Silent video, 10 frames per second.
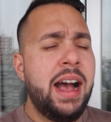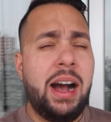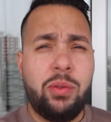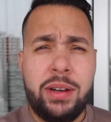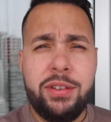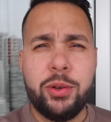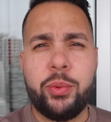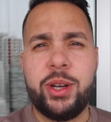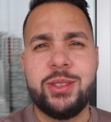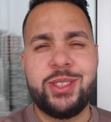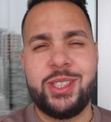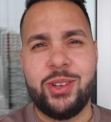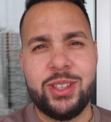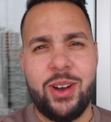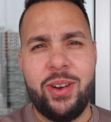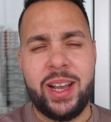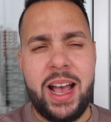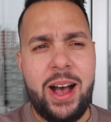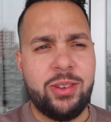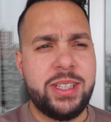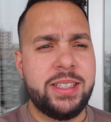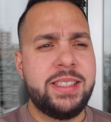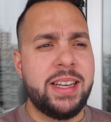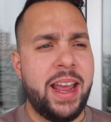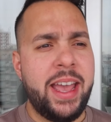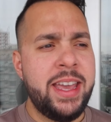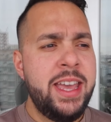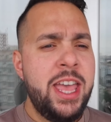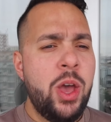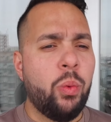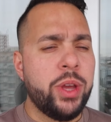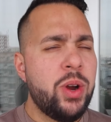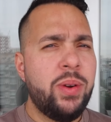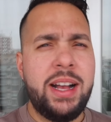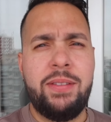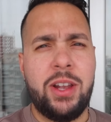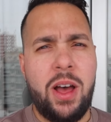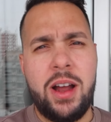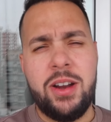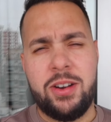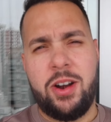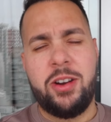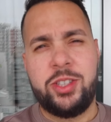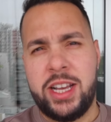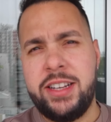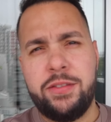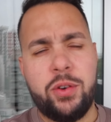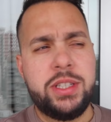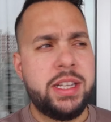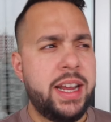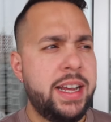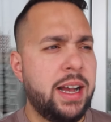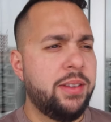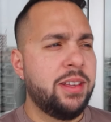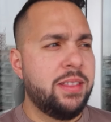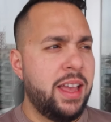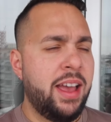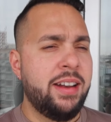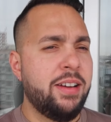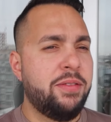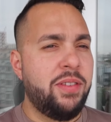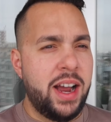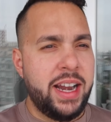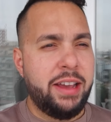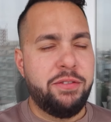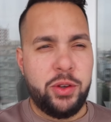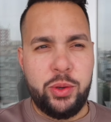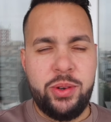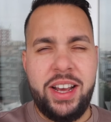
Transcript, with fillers: However, we are still going out today. We don't have a lot on our agenda for today other than finding food